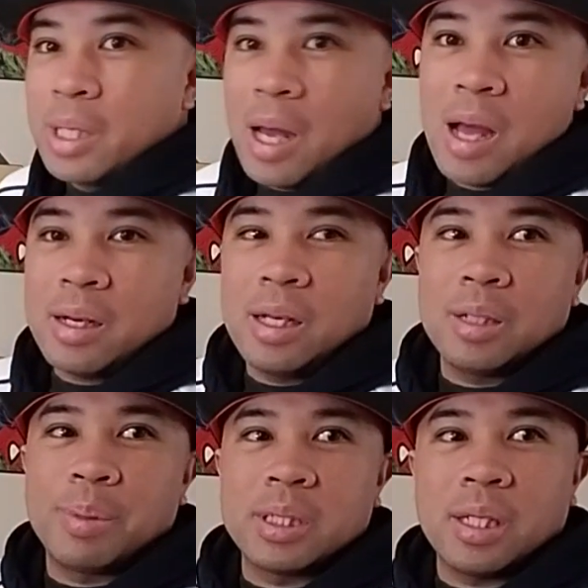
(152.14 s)
not
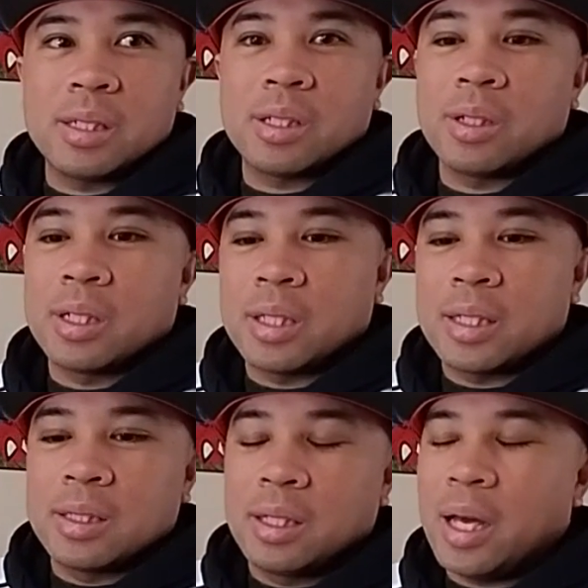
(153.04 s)
100% sure because I
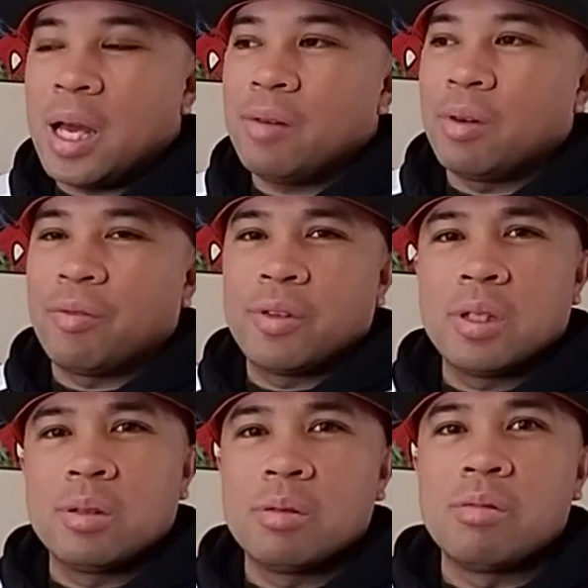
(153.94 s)
still have a
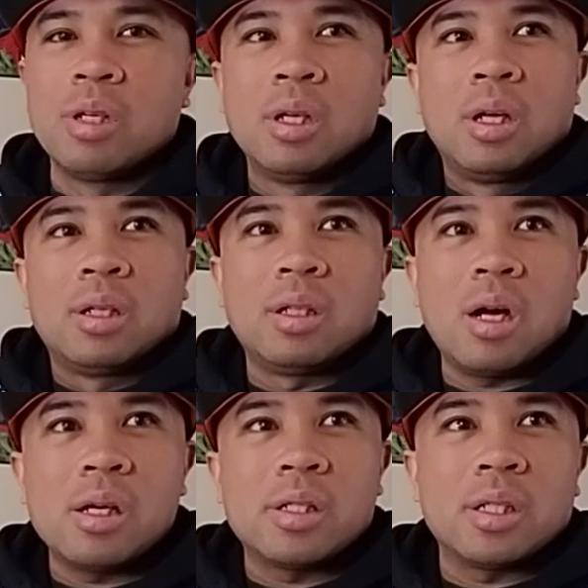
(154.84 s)
few
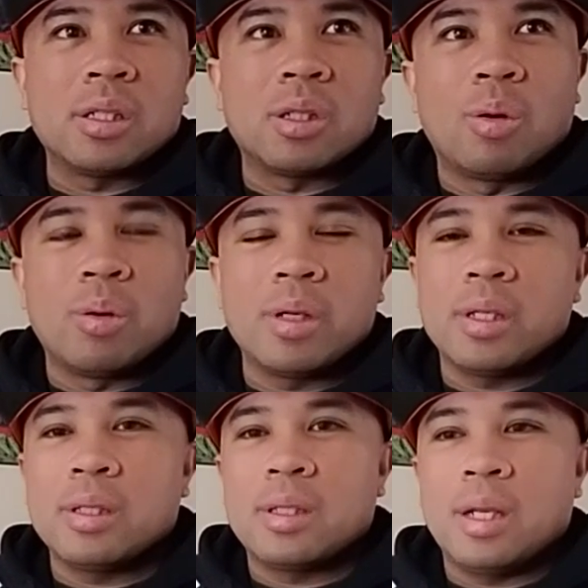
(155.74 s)
larger
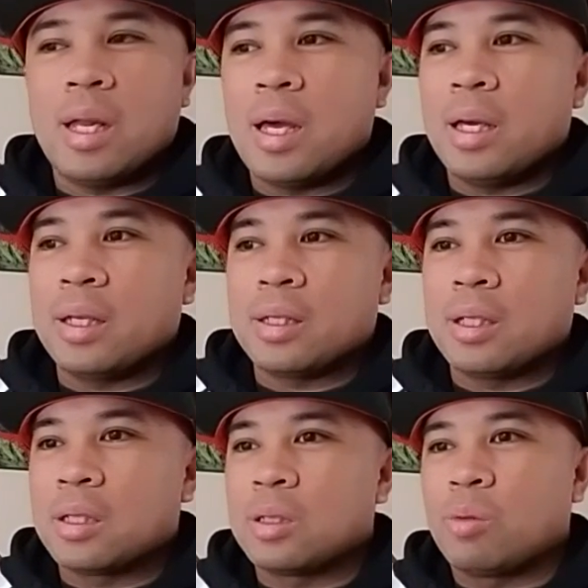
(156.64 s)
toys like
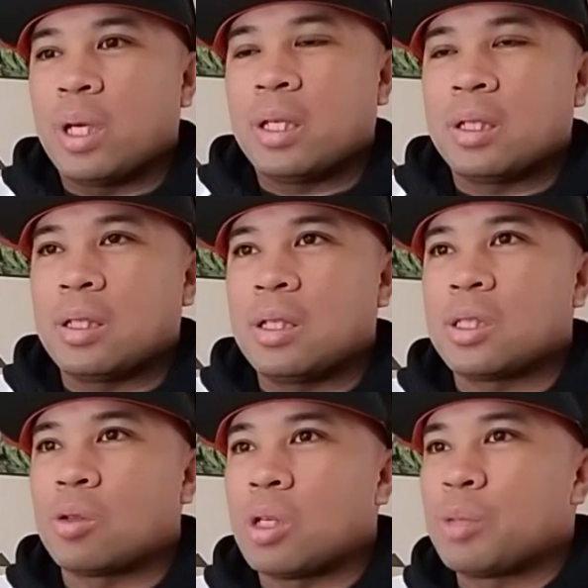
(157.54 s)
tucked away in
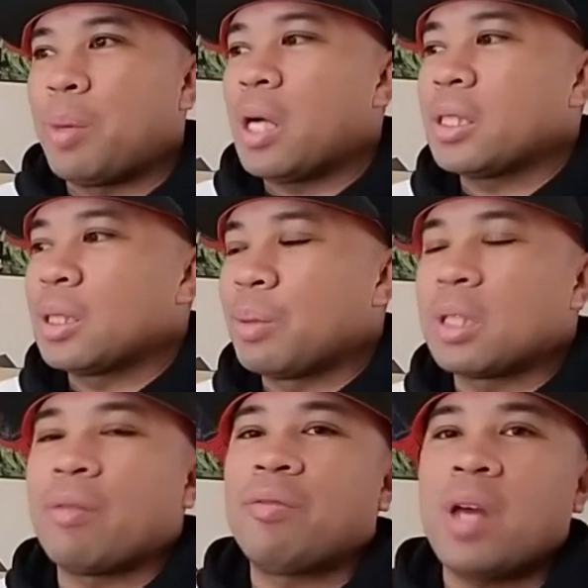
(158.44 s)
storage boxes,
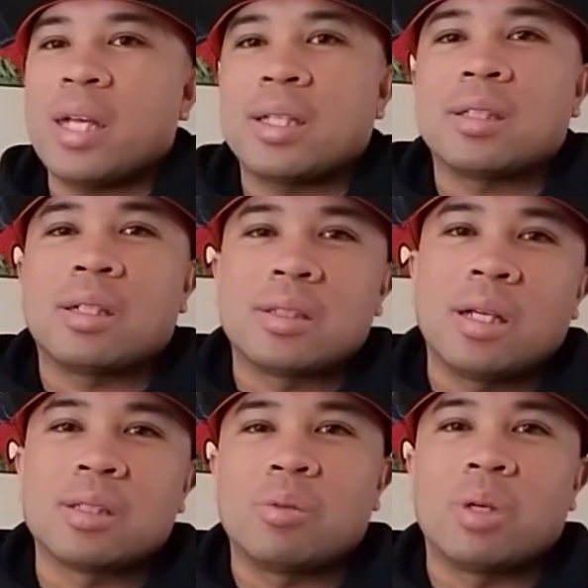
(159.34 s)
but the fact that they're
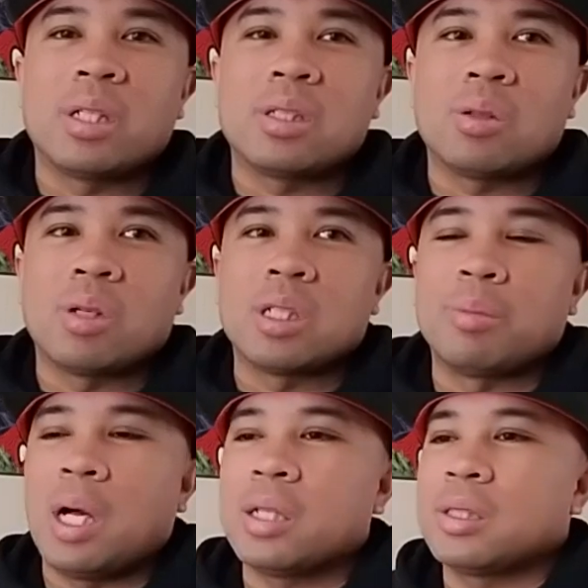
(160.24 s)
tucked away in storage
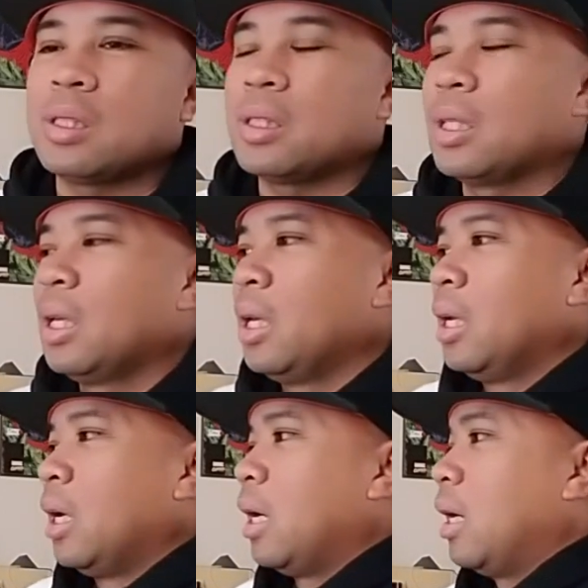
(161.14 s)
boxes
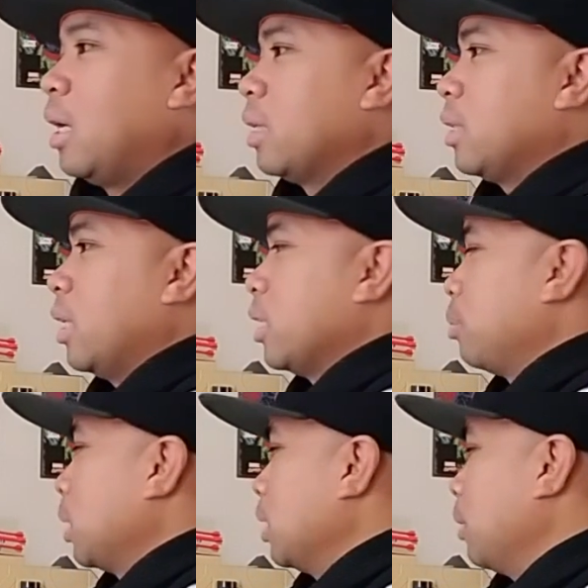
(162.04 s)
tells
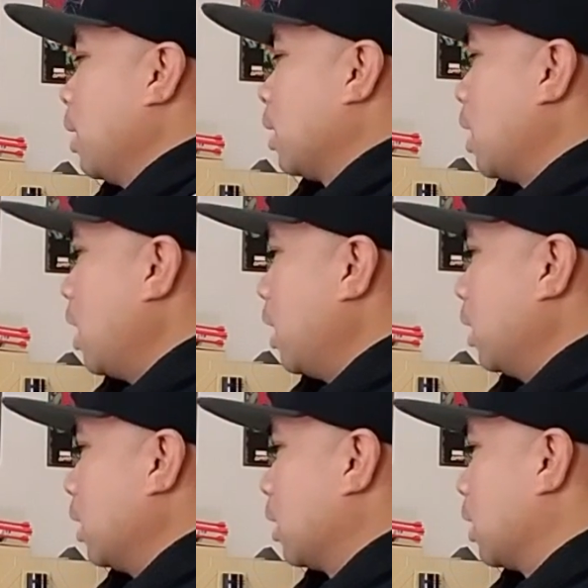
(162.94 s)
me
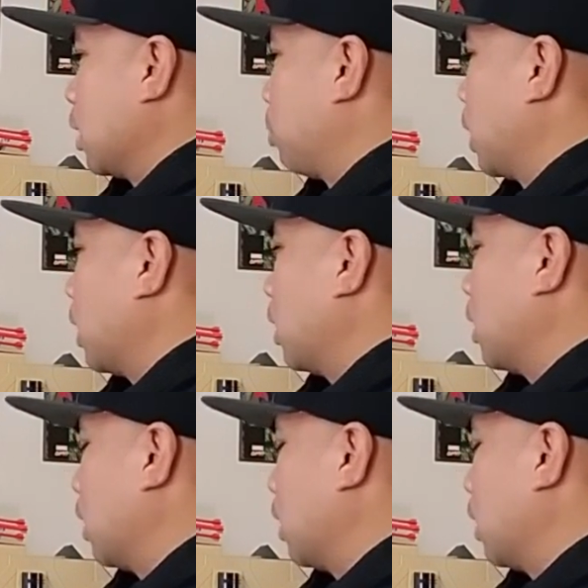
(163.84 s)
that this is bigger